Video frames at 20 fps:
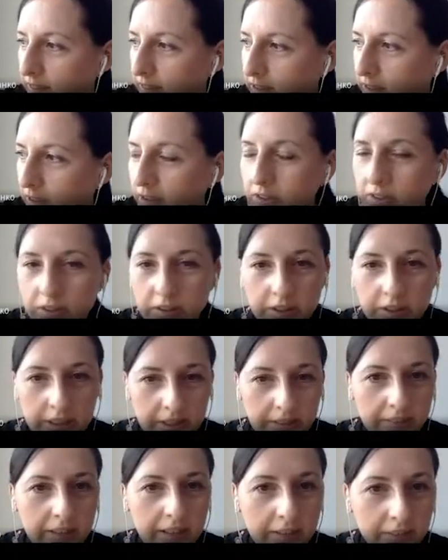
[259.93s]
doctors
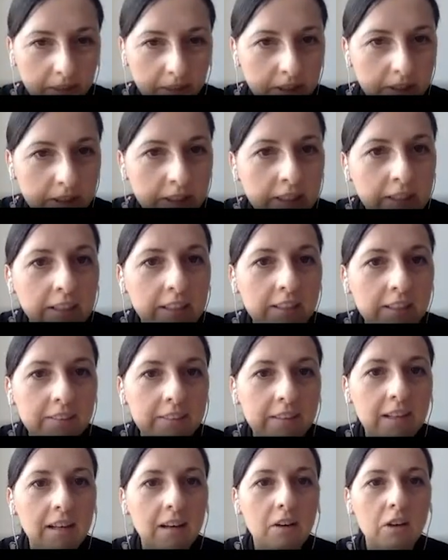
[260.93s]
have everything in
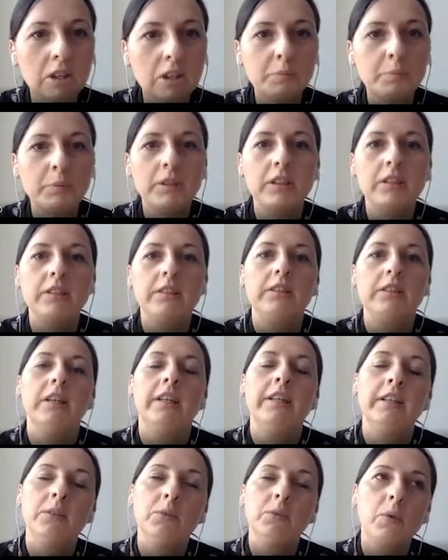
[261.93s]
their hospitals,
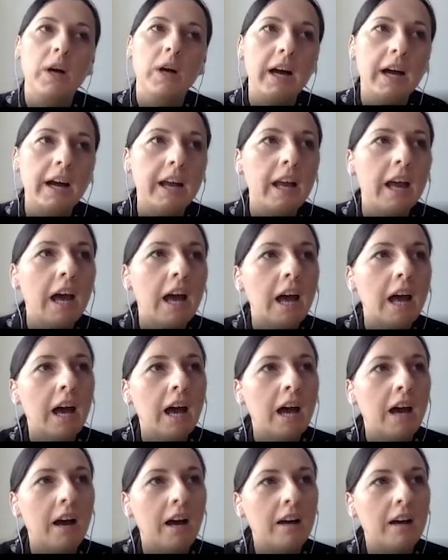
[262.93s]
and why
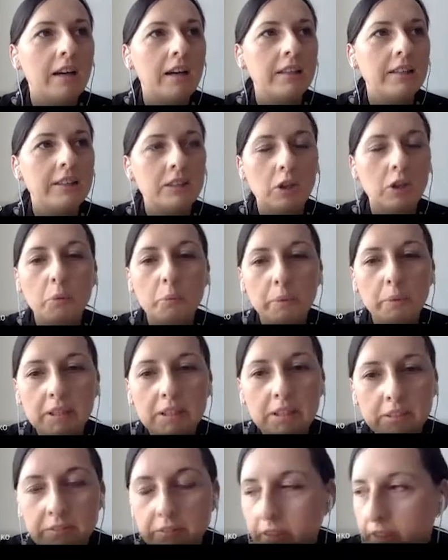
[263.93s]
it's so
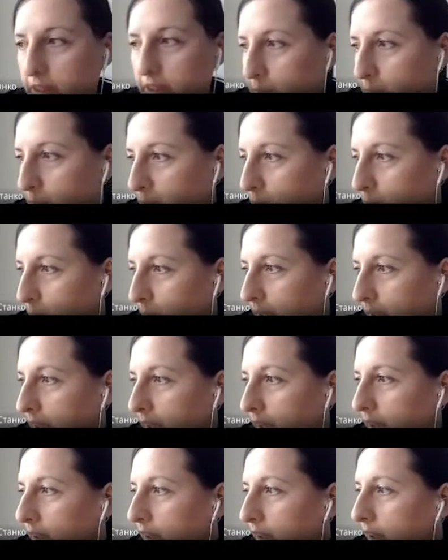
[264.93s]
big difference
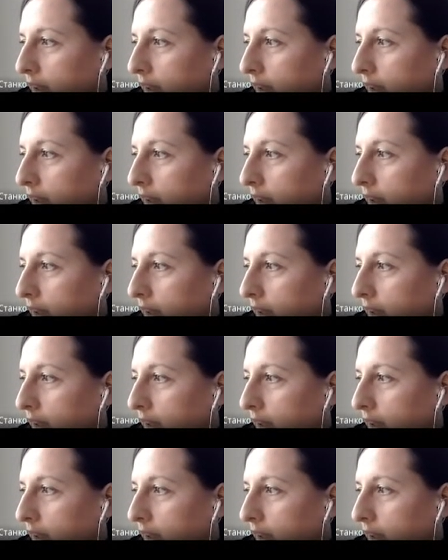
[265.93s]
between